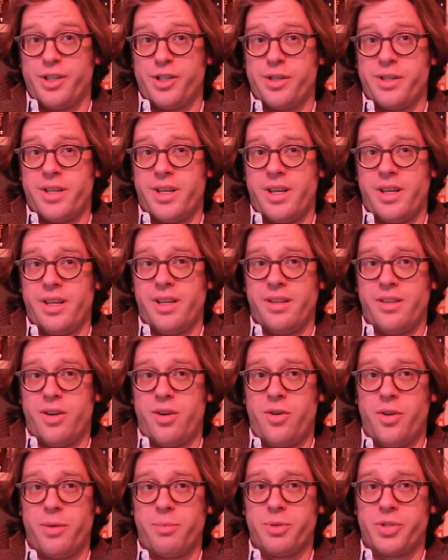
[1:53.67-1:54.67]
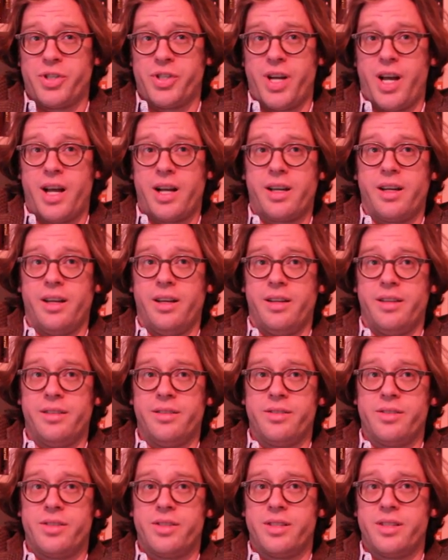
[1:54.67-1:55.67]
You know, they hold up with
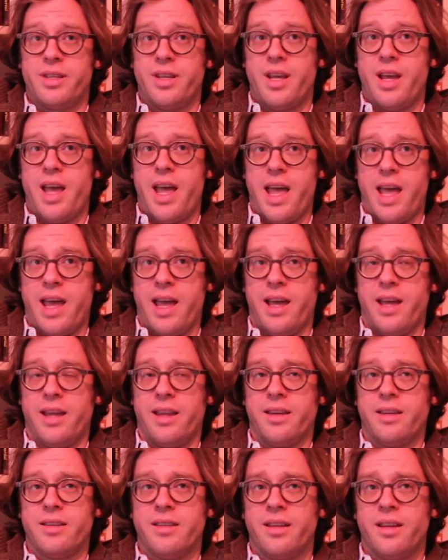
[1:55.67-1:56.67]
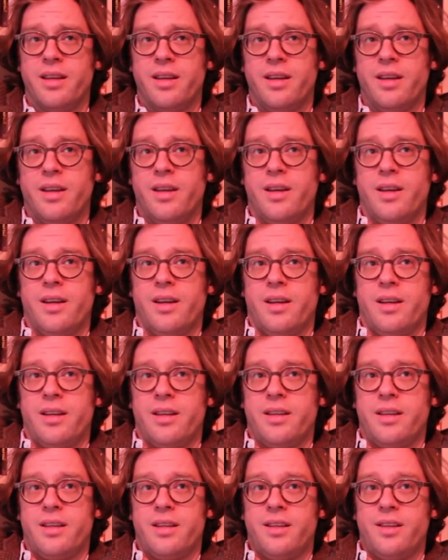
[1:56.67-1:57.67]
shotguns and,
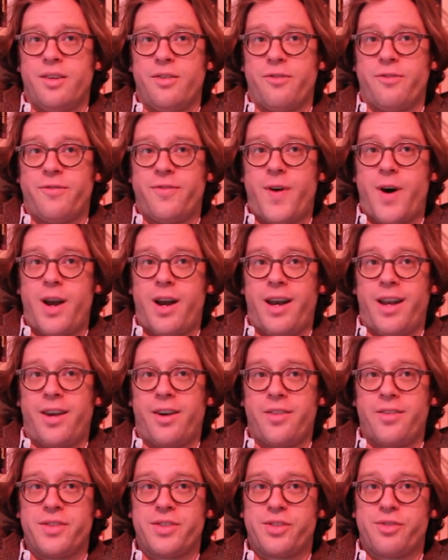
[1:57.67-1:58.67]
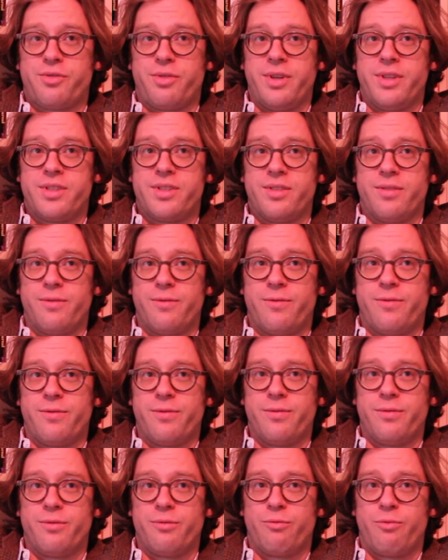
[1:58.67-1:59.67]
you know, fought it out on the streets of
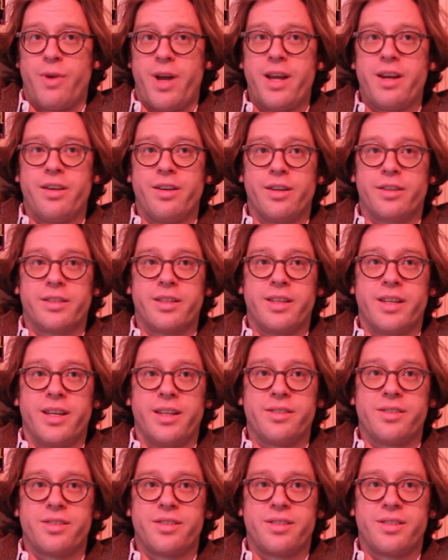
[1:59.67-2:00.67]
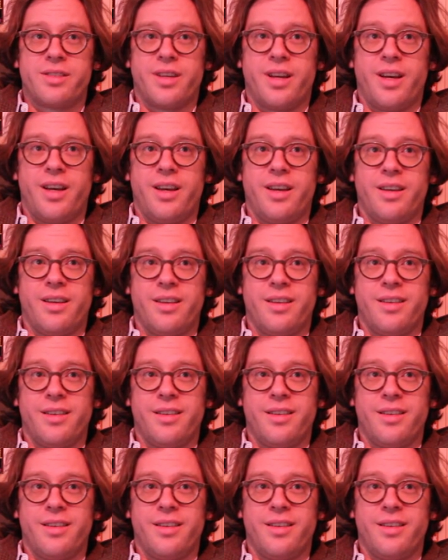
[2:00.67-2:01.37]
Red Hook against the